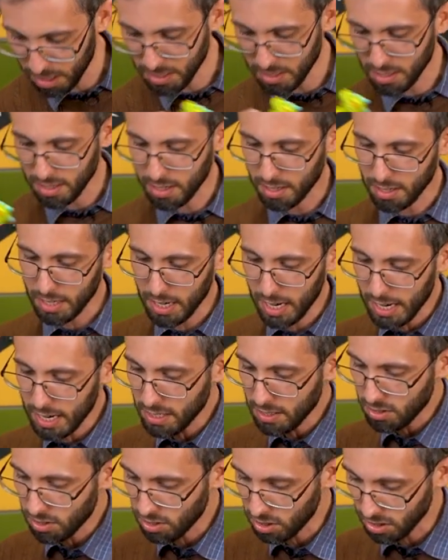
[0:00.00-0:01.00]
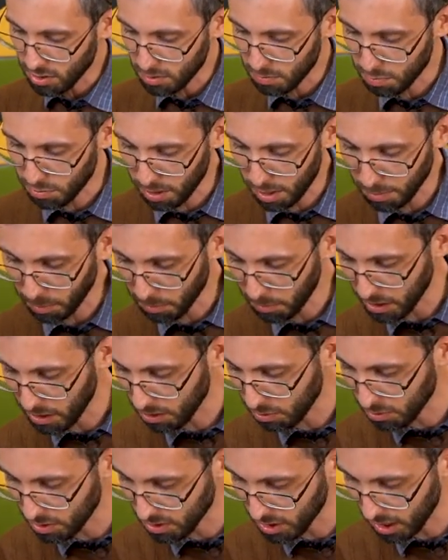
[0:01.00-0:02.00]
1998 suggests it probably
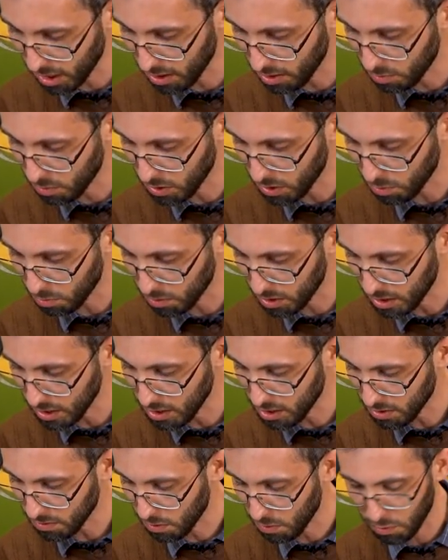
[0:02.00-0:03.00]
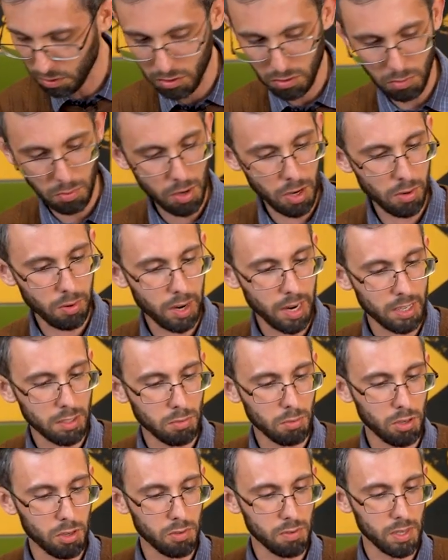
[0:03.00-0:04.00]
coincided with the release of the first
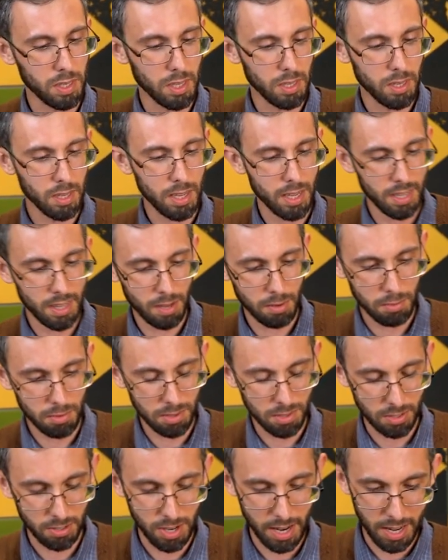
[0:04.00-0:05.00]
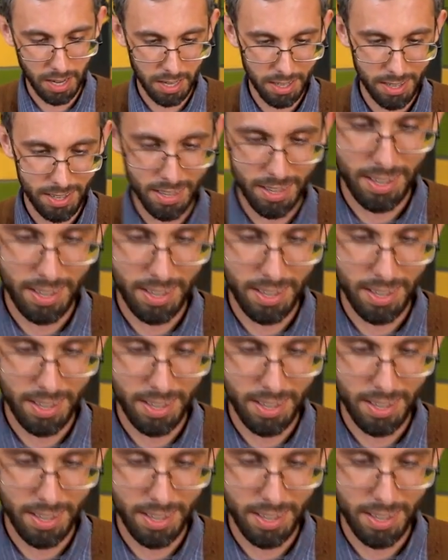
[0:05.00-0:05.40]
Rugrats movie. Yeah, that would track.